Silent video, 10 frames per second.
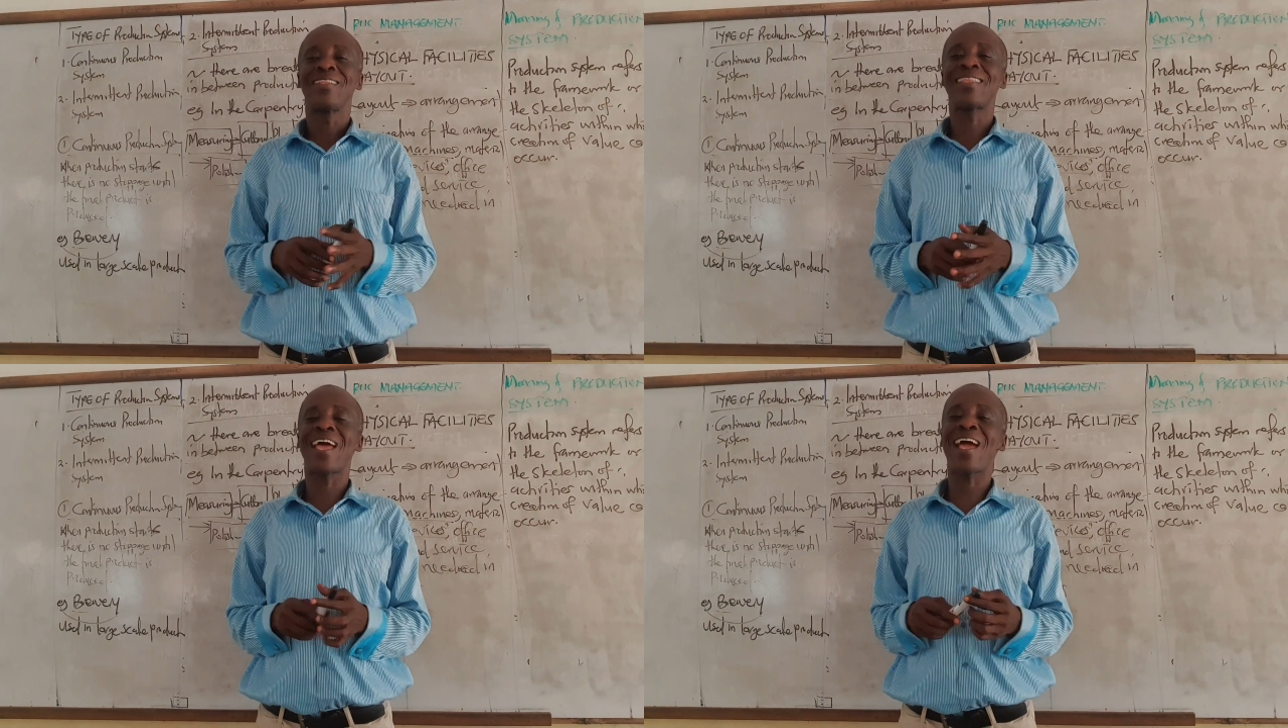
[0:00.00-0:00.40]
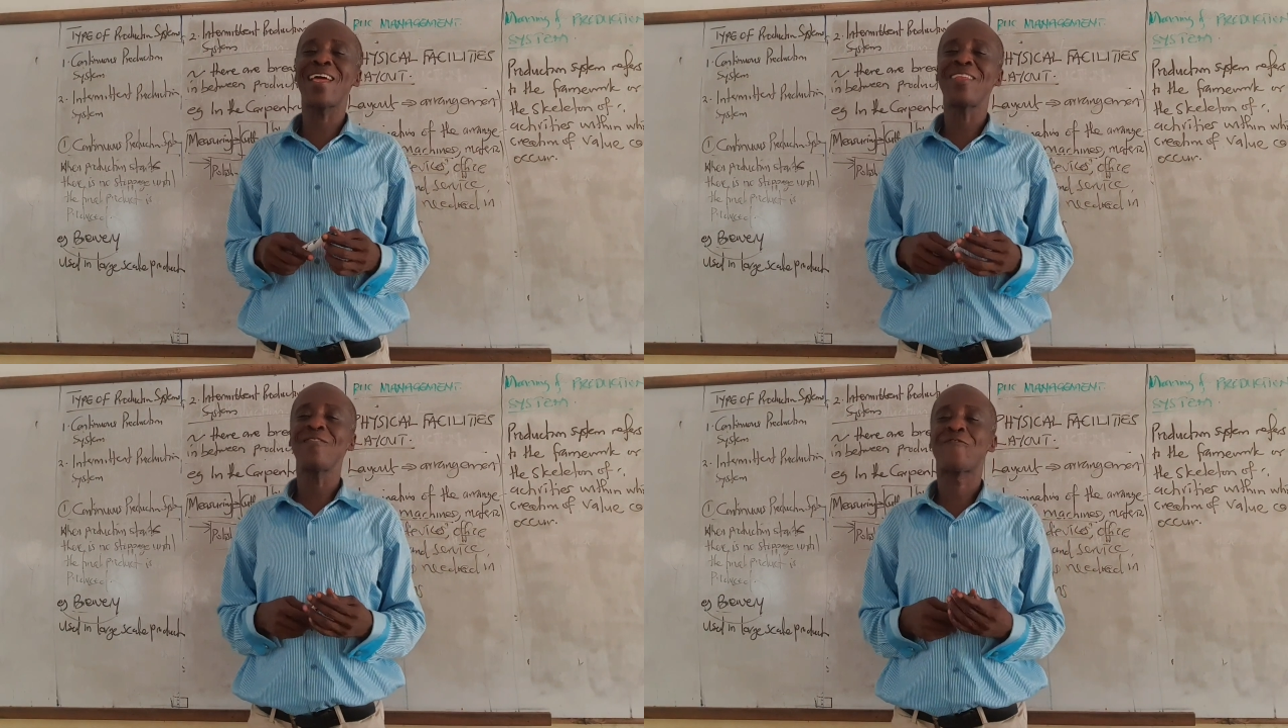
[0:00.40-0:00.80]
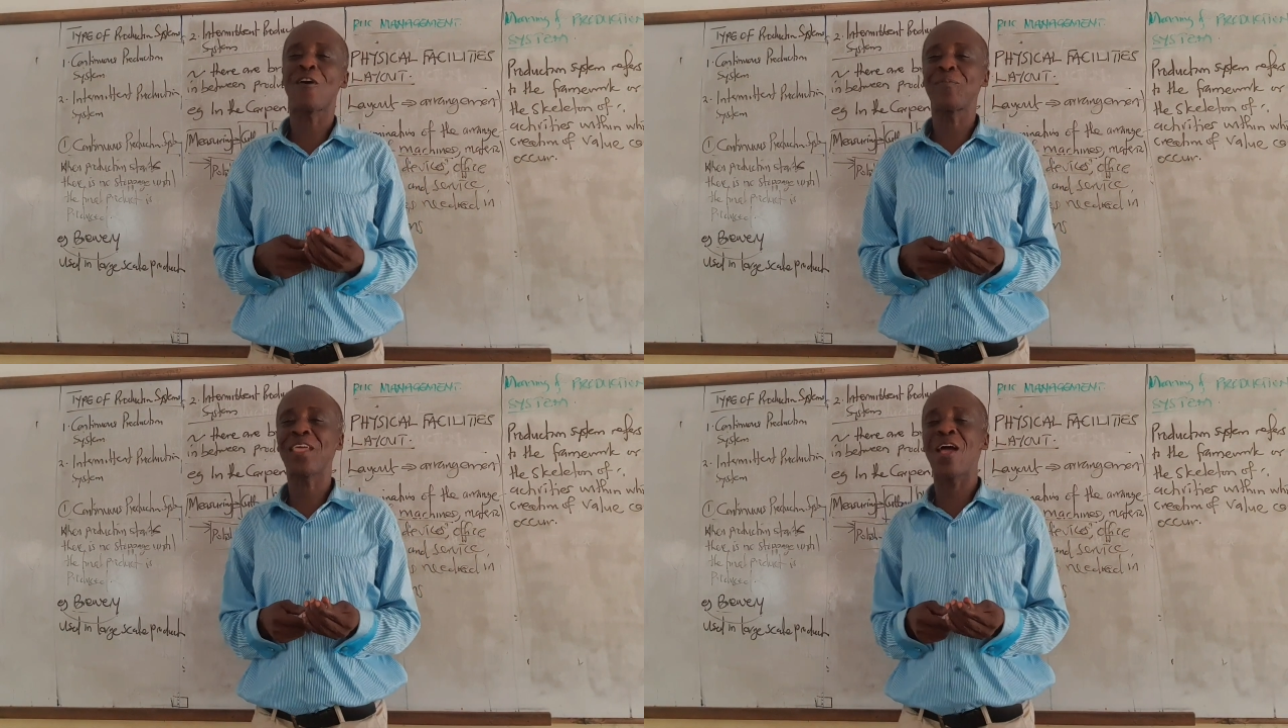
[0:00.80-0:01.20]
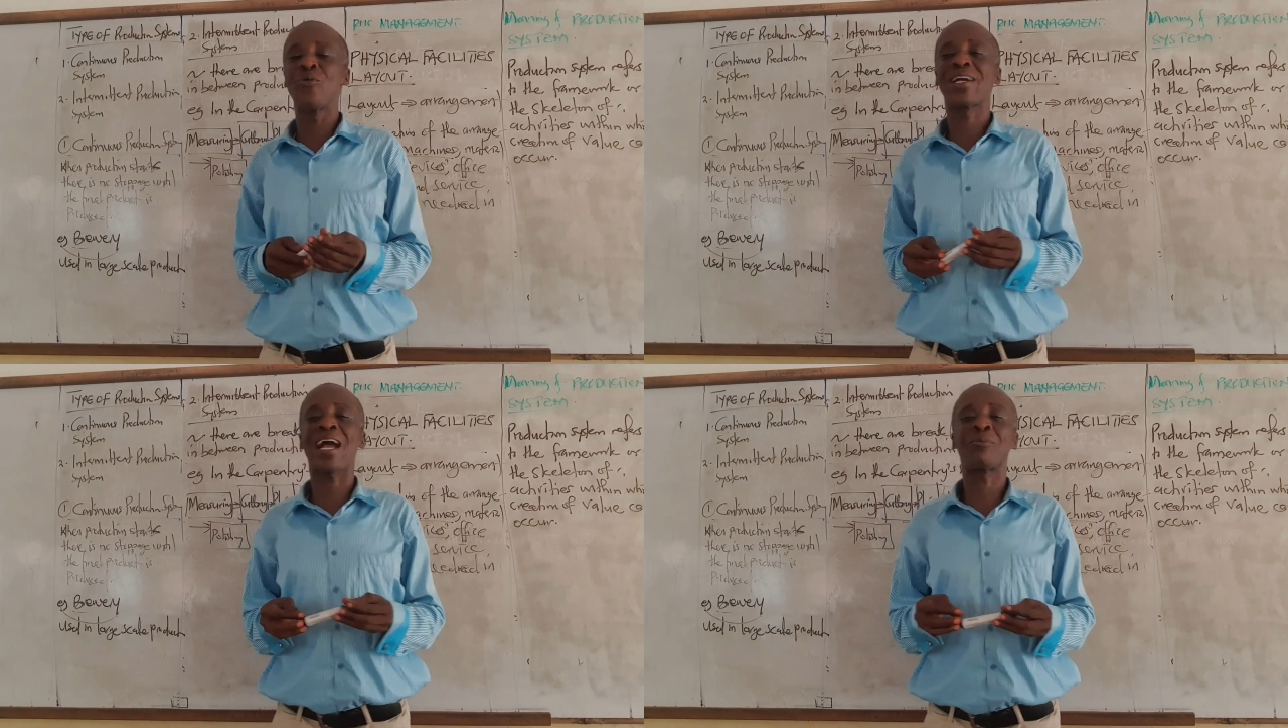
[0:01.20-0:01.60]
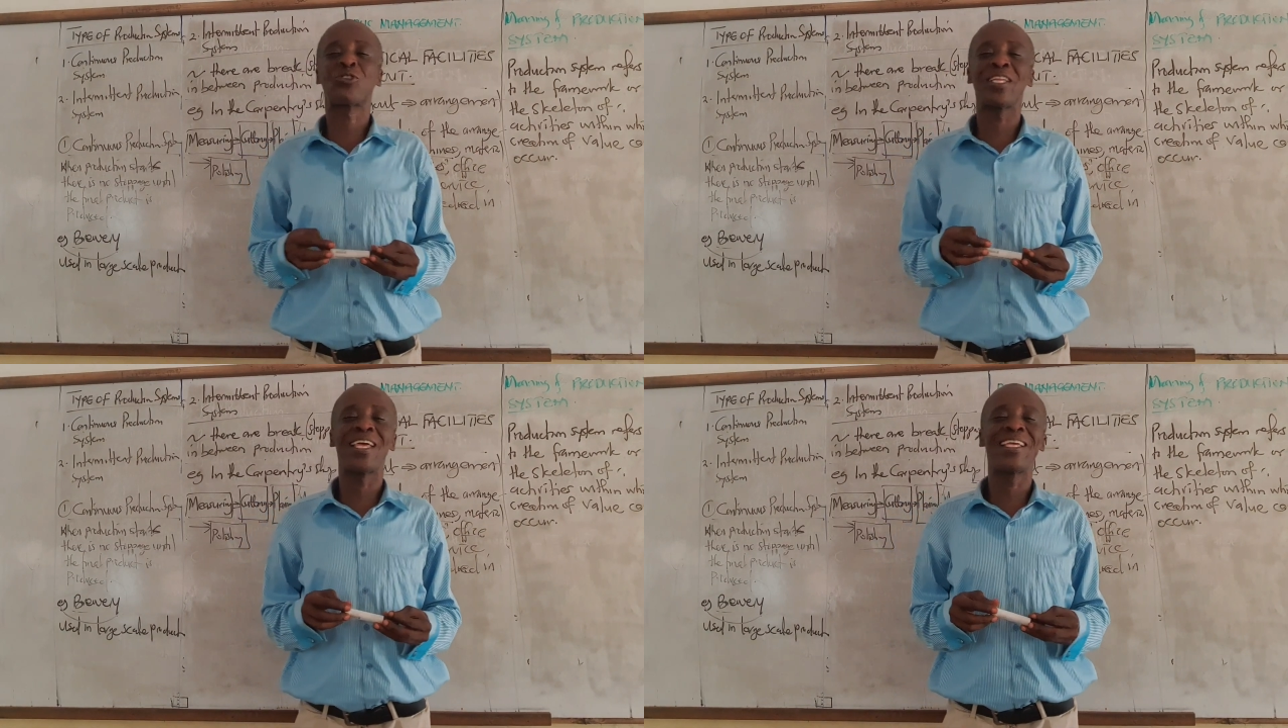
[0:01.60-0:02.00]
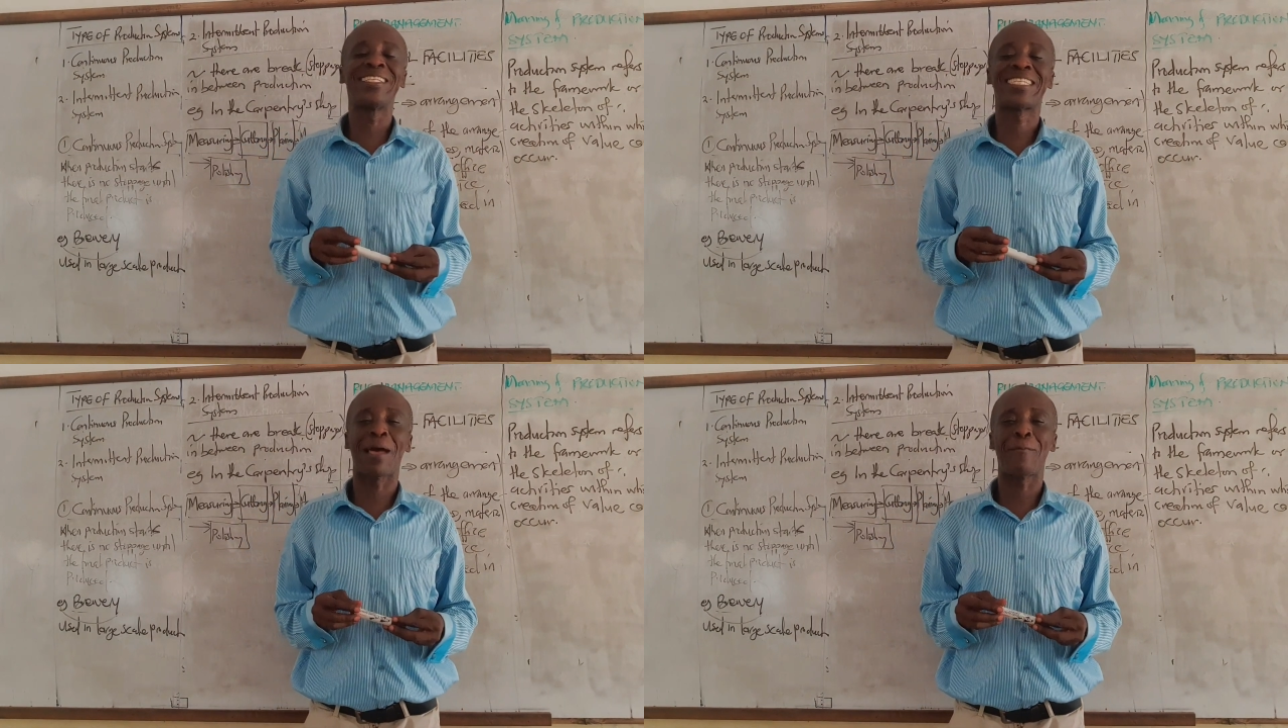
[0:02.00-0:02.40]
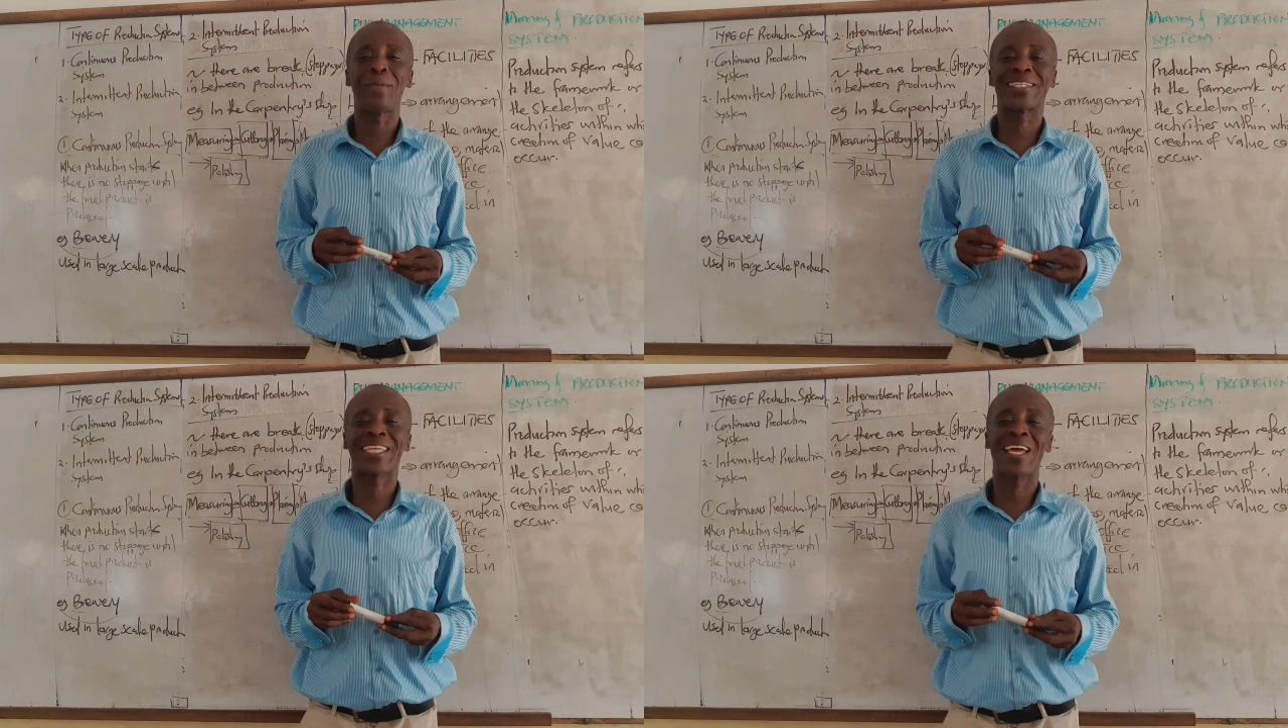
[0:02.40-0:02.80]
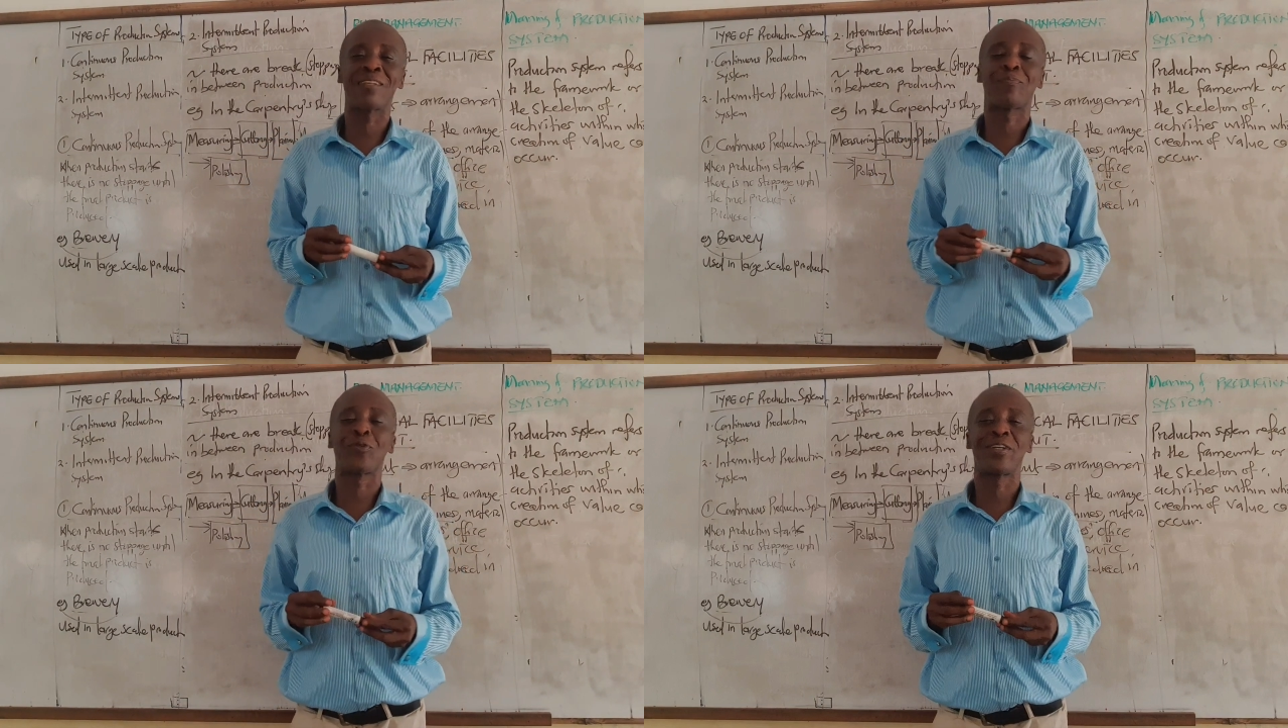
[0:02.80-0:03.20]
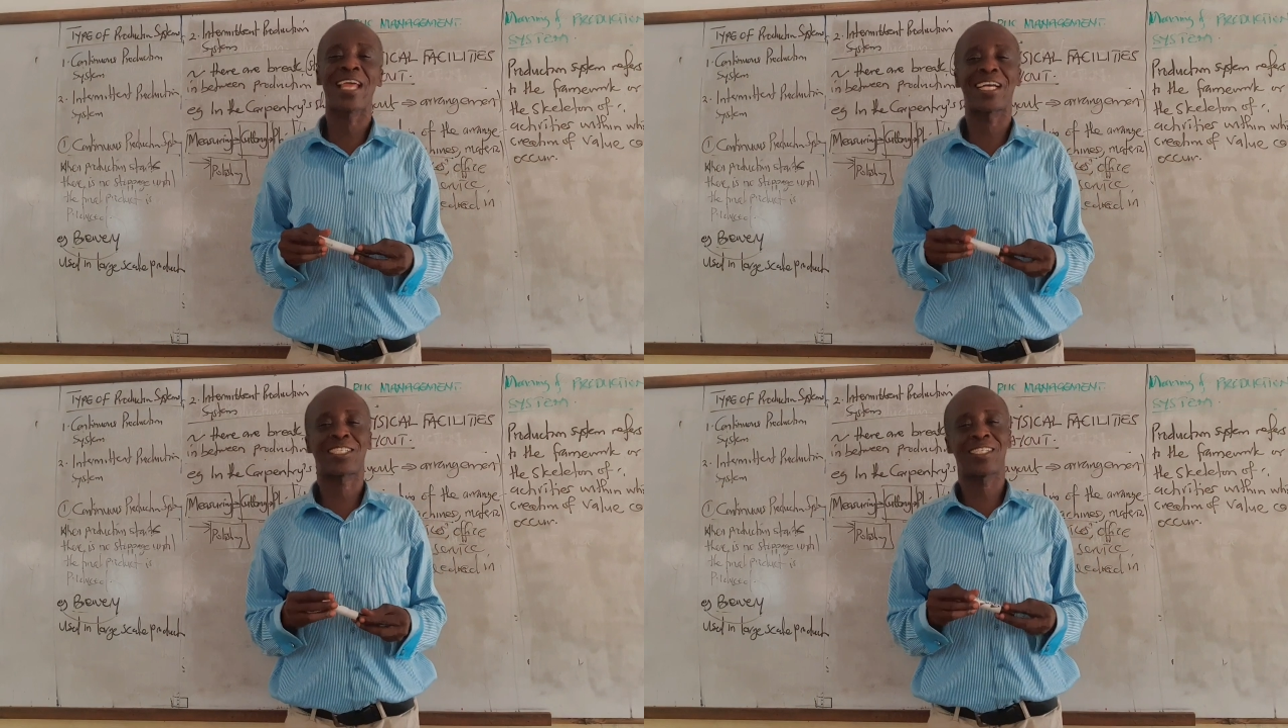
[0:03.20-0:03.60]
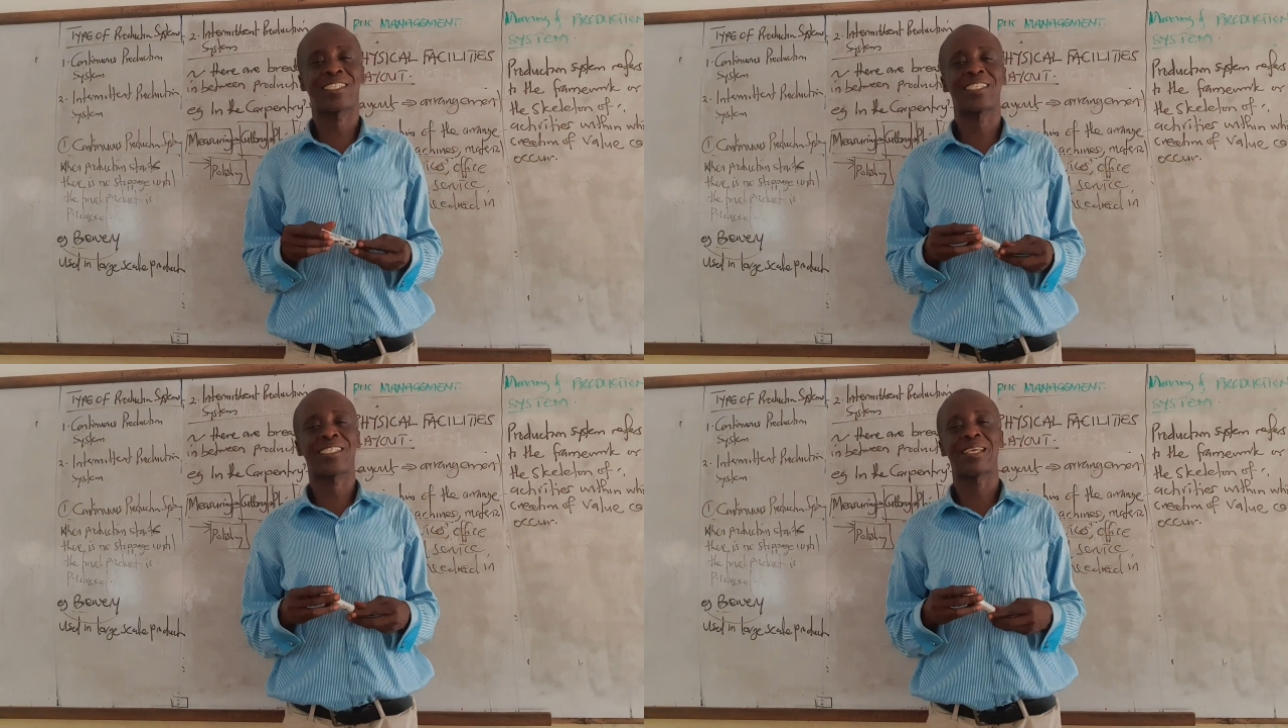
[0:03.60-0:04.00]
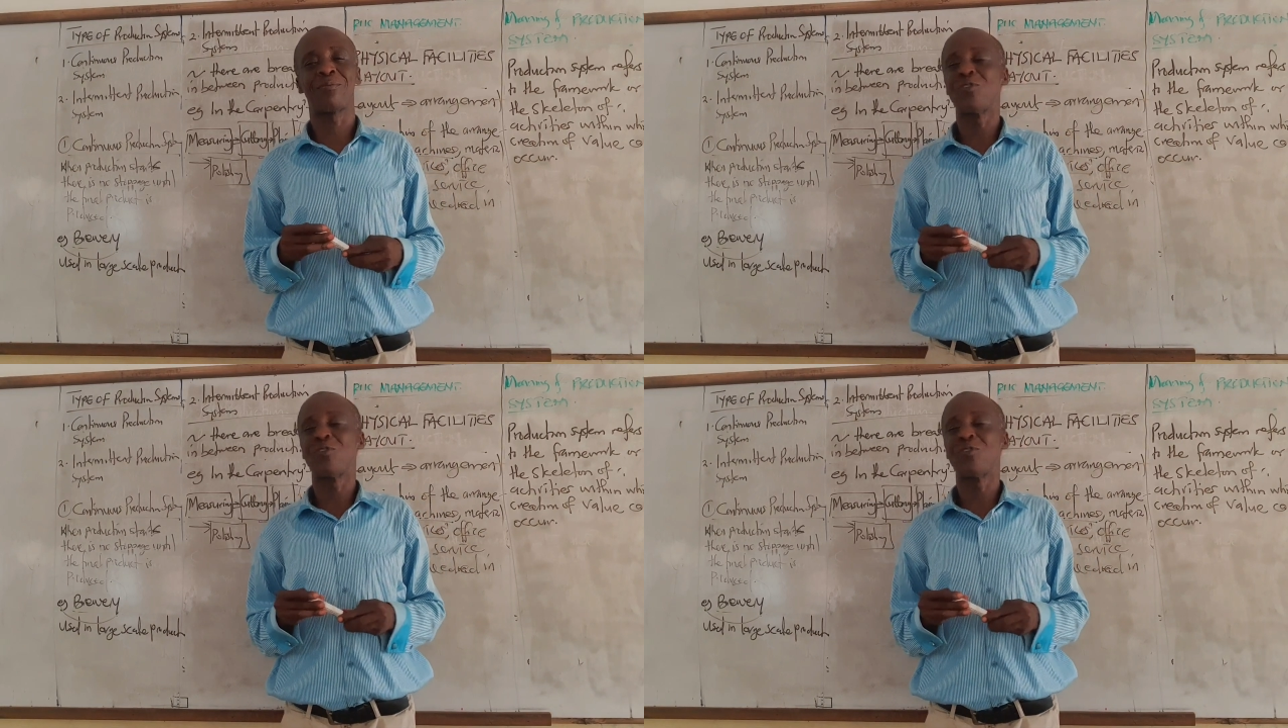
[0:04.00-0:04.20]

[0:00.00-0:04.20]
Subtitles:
Then from there we come to the intermittent production system.